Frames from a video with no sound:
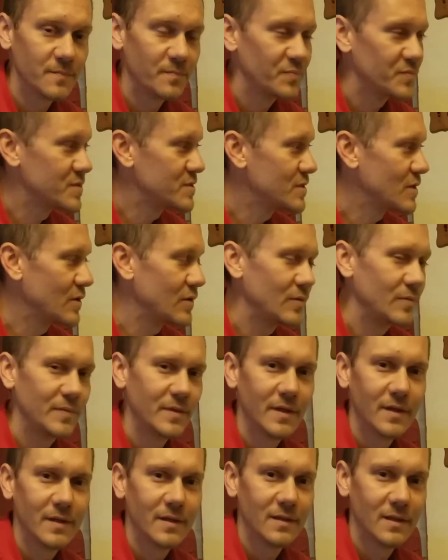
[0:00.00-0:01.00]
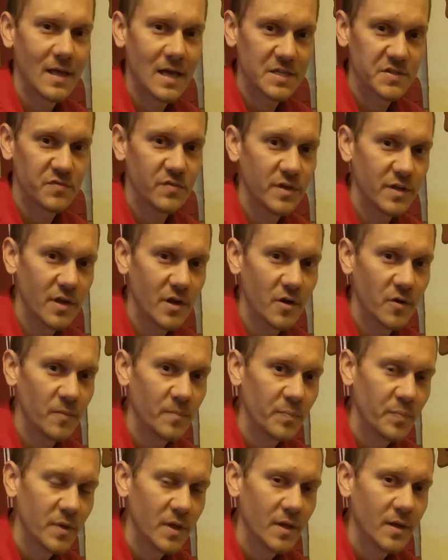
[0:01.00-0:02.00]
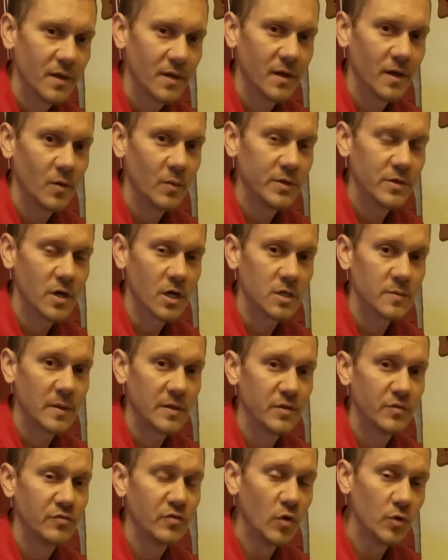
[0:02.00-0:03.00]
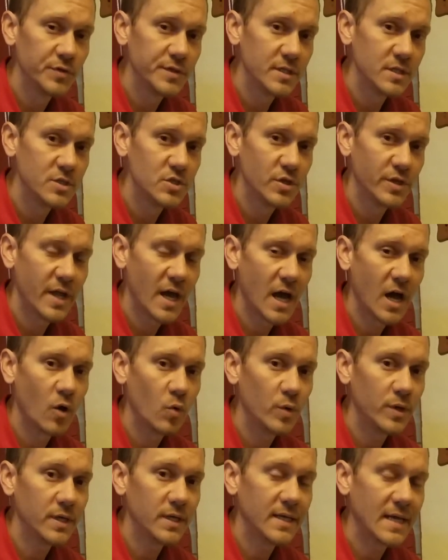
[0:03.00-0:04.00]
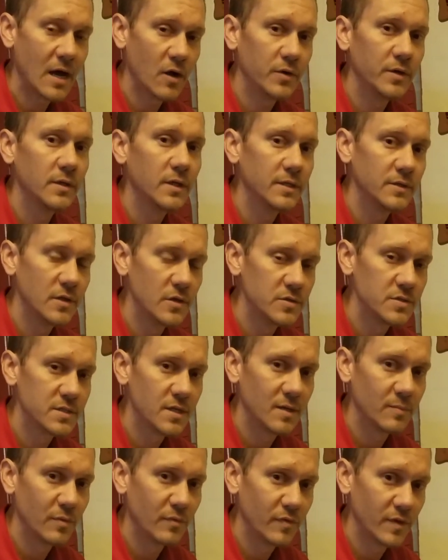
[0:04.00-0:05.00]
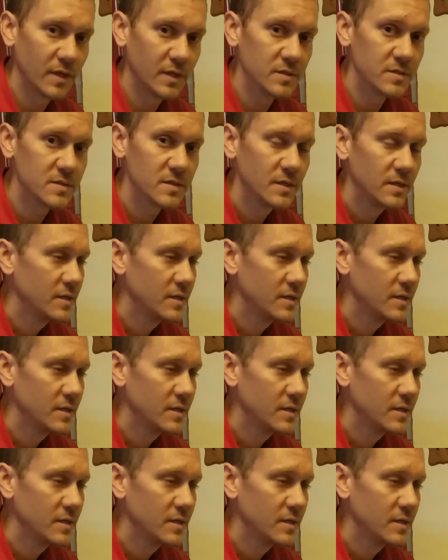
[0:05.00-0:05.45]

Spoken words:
So, last video we talked about the voltage and how we calculate those type of things.